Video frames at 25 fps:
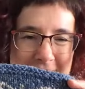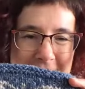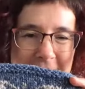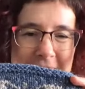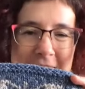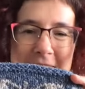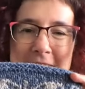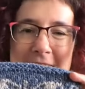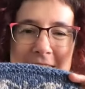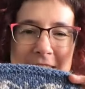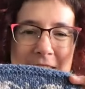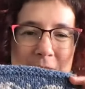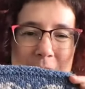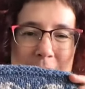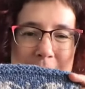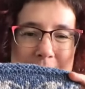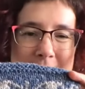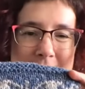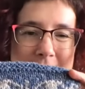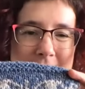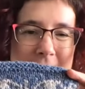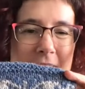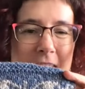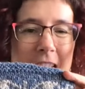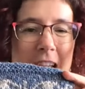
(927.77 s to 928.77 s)
Yeah, no,
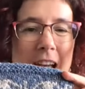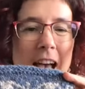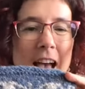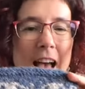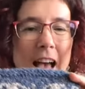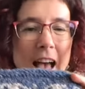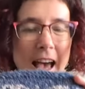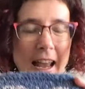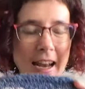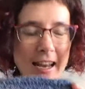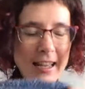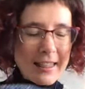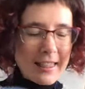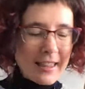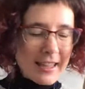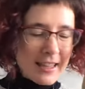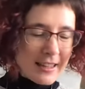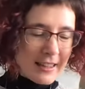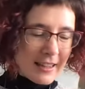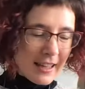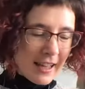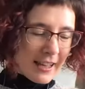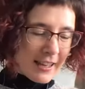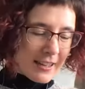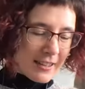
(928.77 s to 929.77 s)
it's, and I
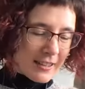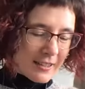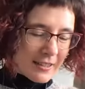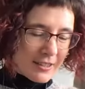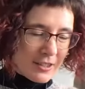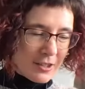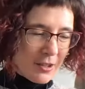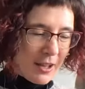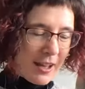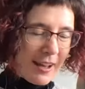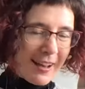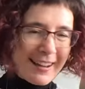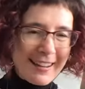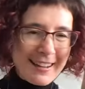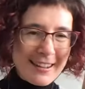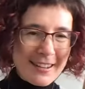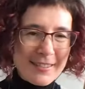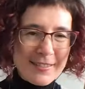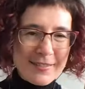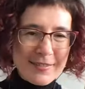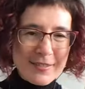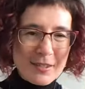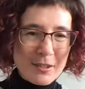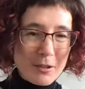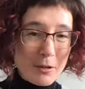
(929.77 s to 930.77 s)
think that you kind
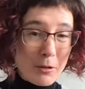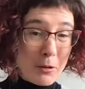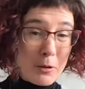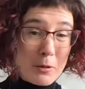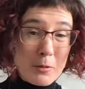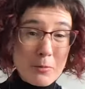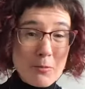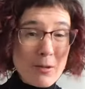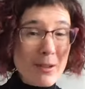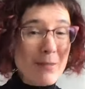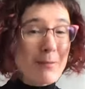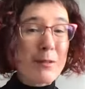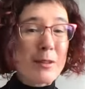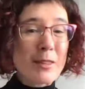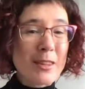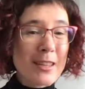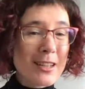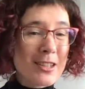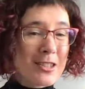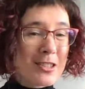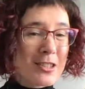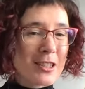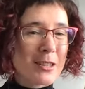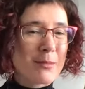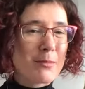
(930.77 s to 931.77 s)
of you're going to win with
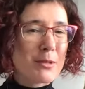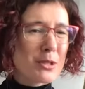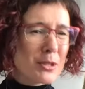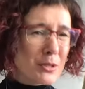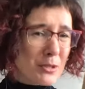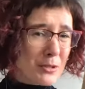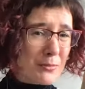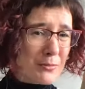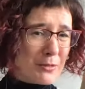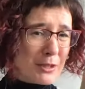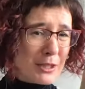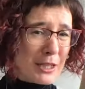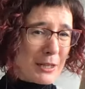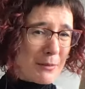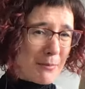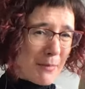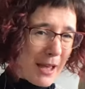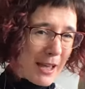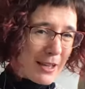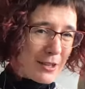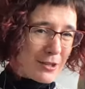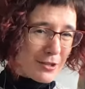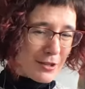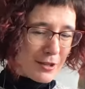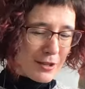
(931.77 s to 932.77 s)
each of them. It doesn't really
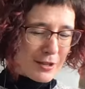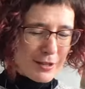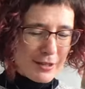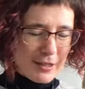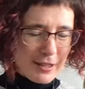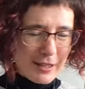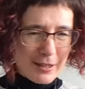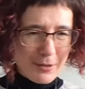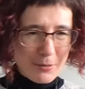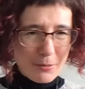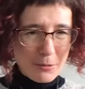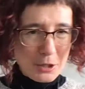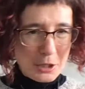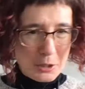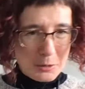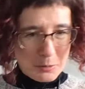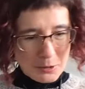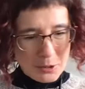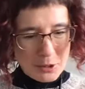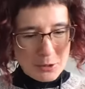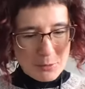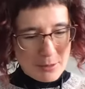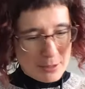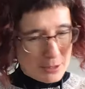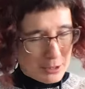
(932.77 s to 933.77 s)
matter uh, which
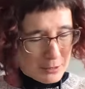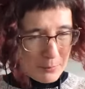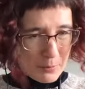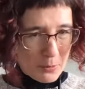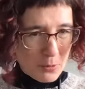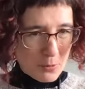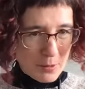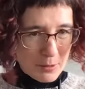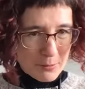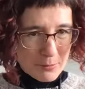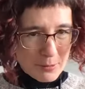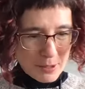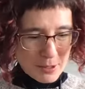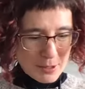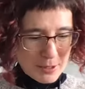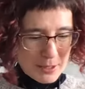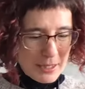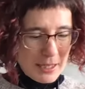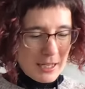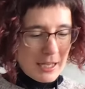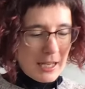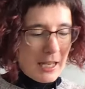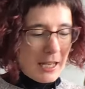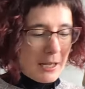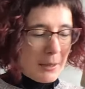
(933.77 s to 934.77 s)
one you end up going with,
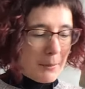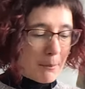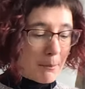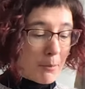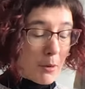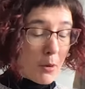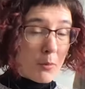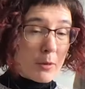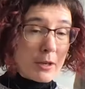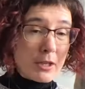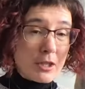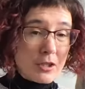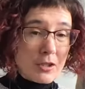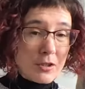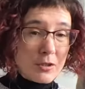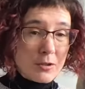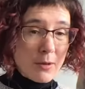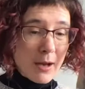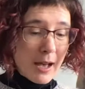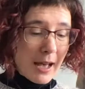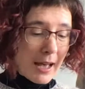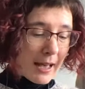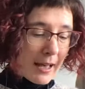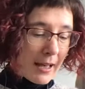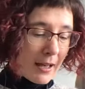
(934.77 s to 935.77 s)
but we
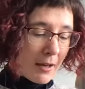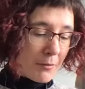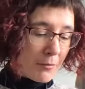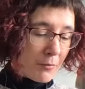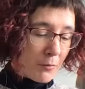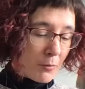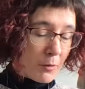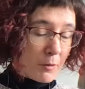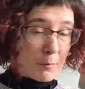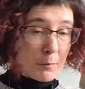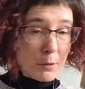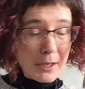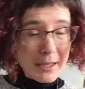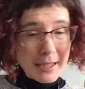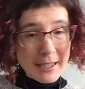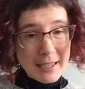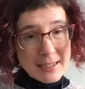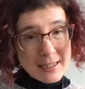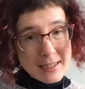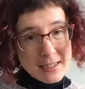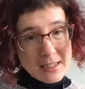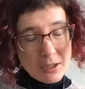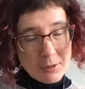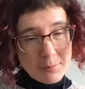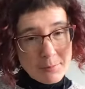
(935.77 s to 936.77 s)
do have we've put
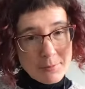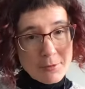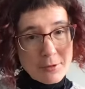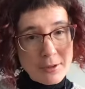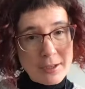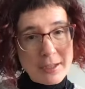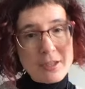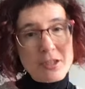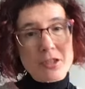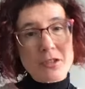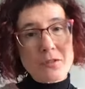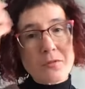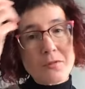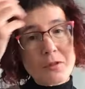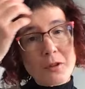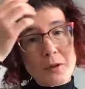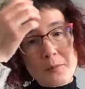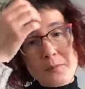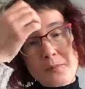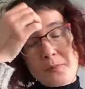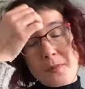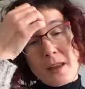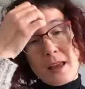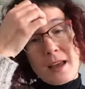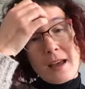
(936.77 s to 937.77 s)
kits up for each of
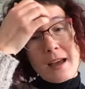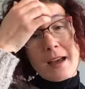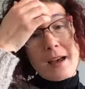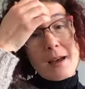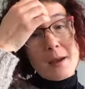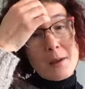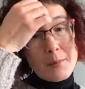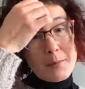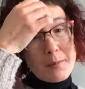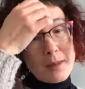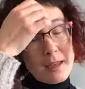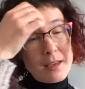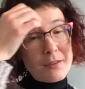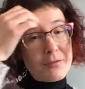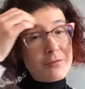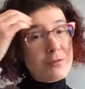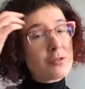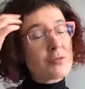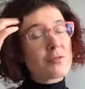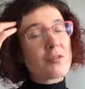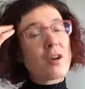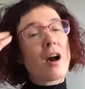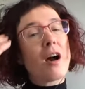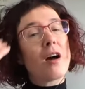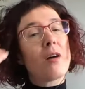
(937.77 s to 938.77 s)
them. Um, if
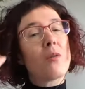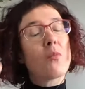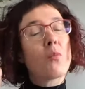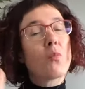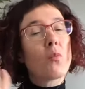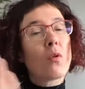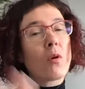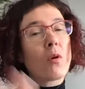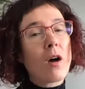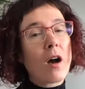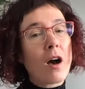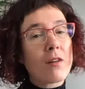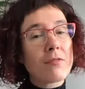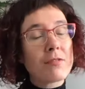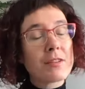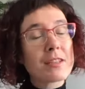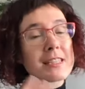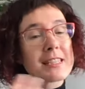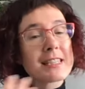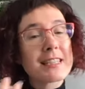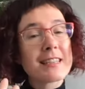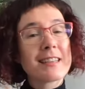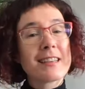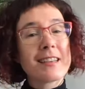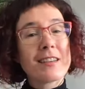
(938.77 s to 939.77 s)
you've got
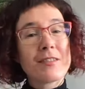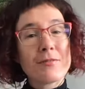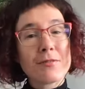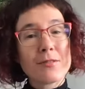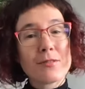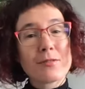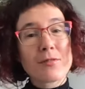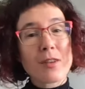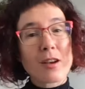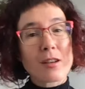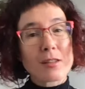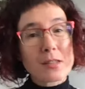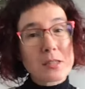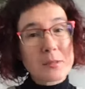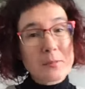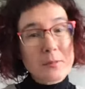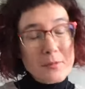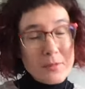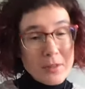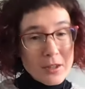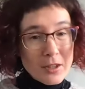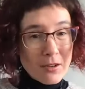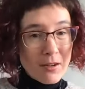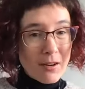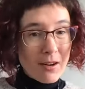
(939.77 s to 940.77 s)
obviously if you've got some
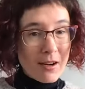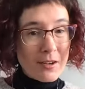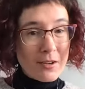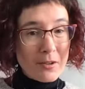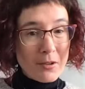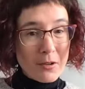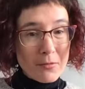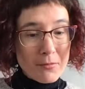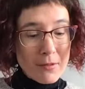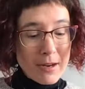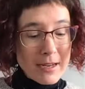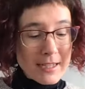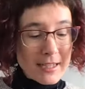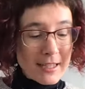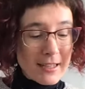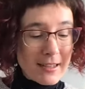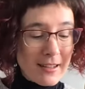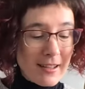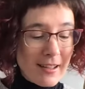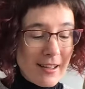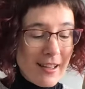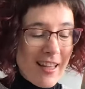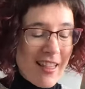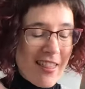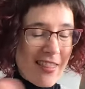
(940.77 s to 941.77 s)
of the yarn
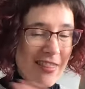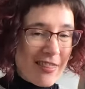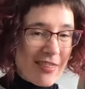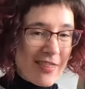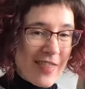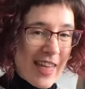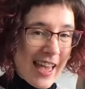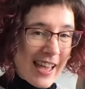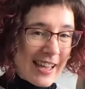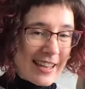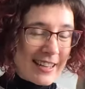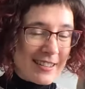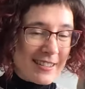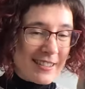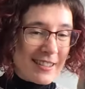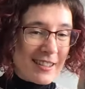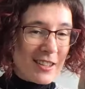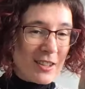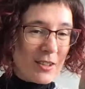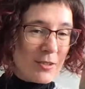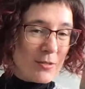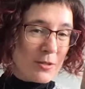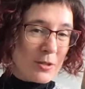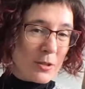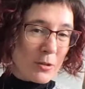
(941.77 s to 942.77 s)
already then
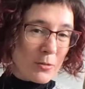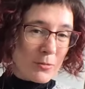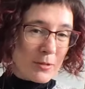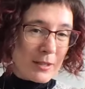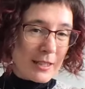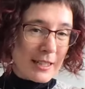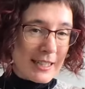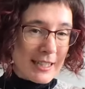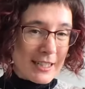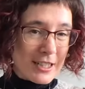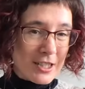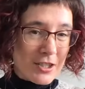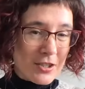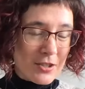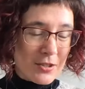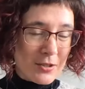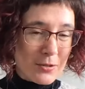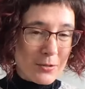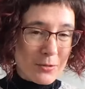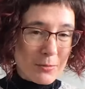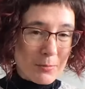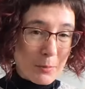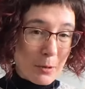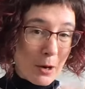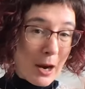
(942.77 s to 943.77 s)
you don't need
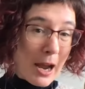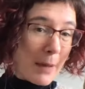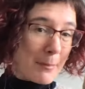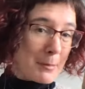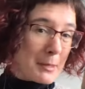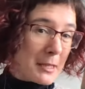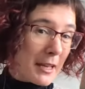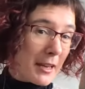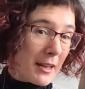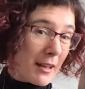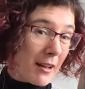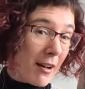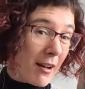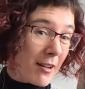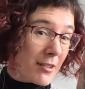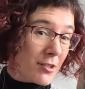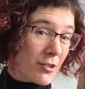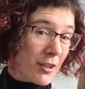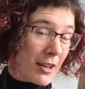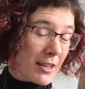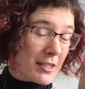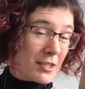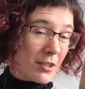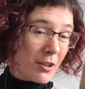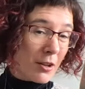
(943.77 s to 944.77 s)
to perhaps get a
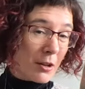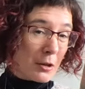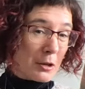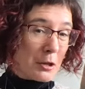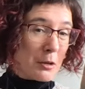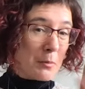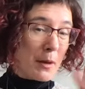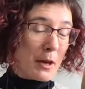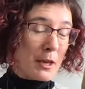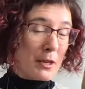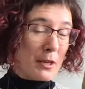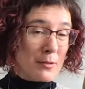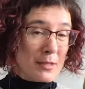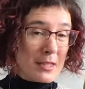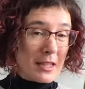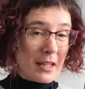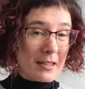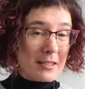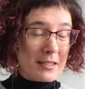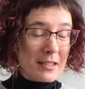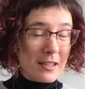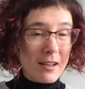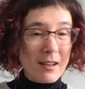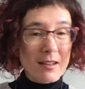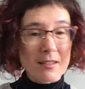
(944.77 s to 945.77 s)
contrast color. You might use
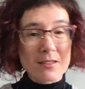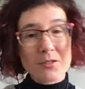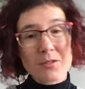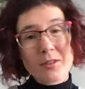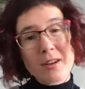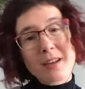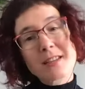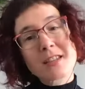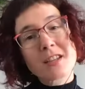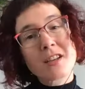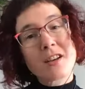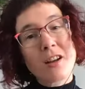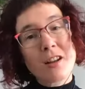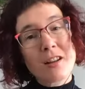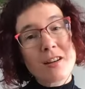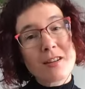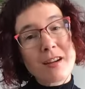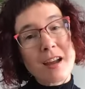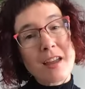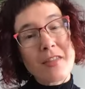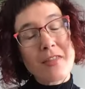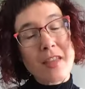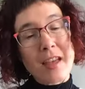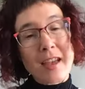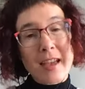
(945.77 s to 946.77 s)
that as a contrast color
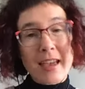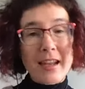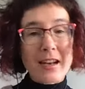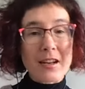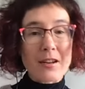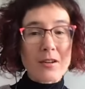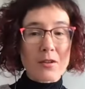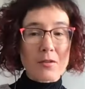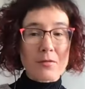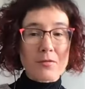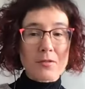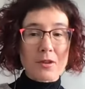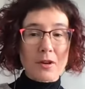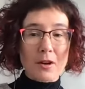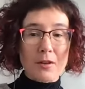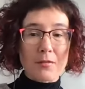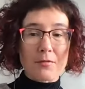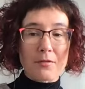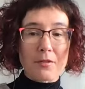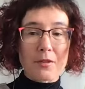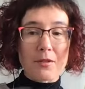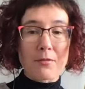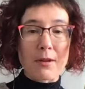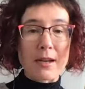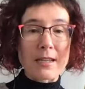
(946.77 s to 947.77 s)
and then get enough yarn
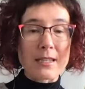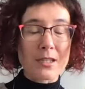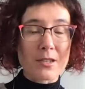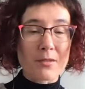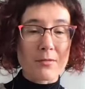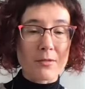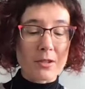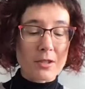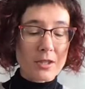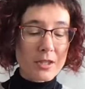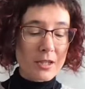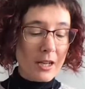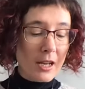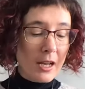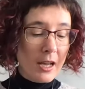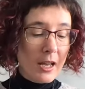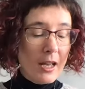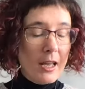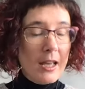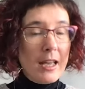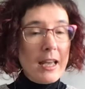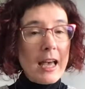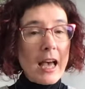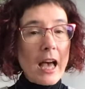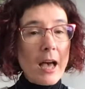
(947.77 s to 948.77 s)
for the rest of it.
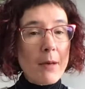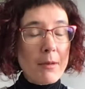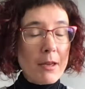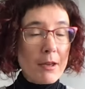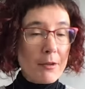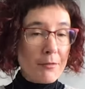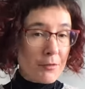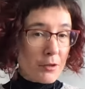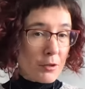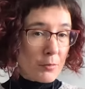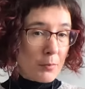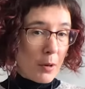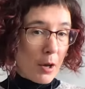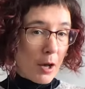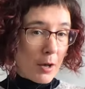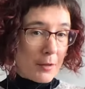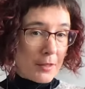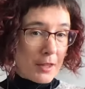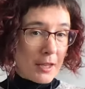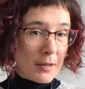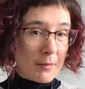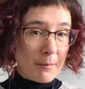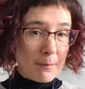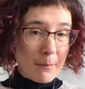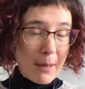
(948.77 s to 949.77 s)
Um, if you pot
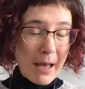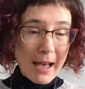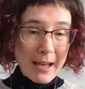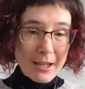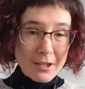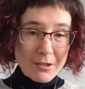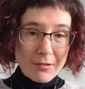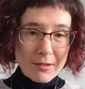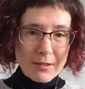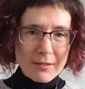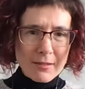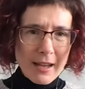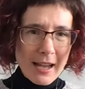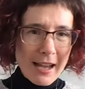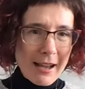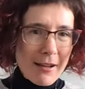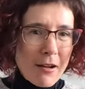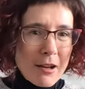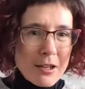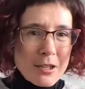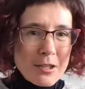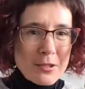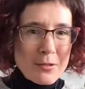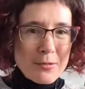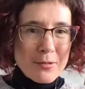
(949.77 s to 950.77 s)
the pattern, I,
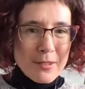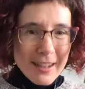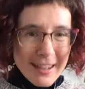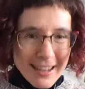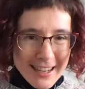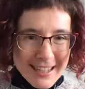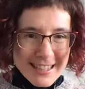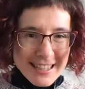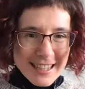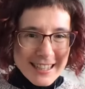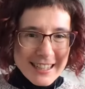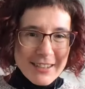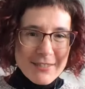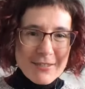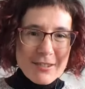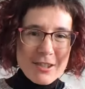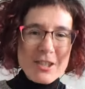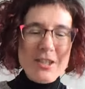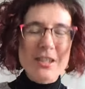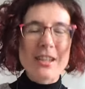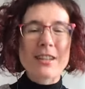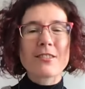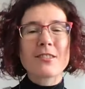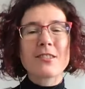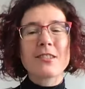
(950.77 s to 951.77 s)
just realized I never
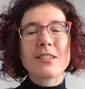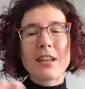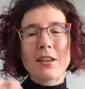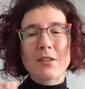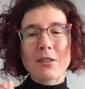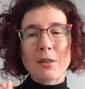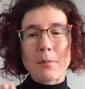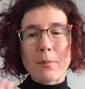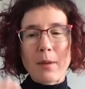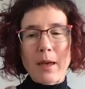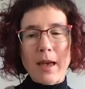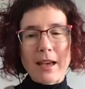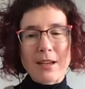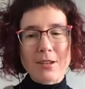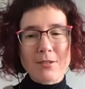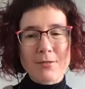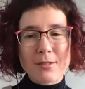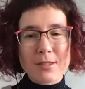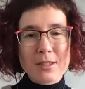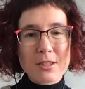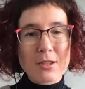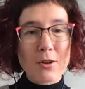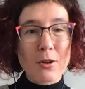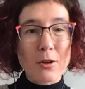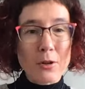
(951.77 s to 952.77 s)
shouted out the
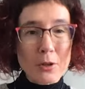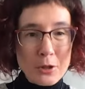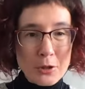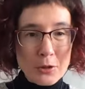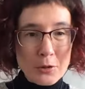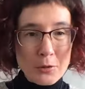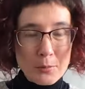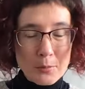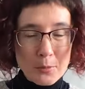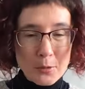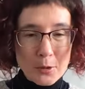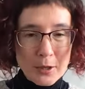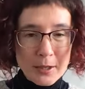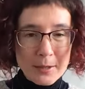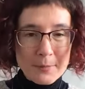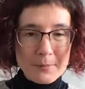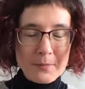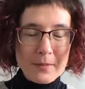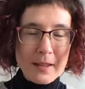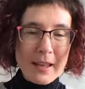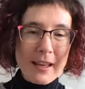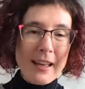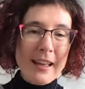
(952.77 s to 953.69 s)
pattern's called Yew Mor.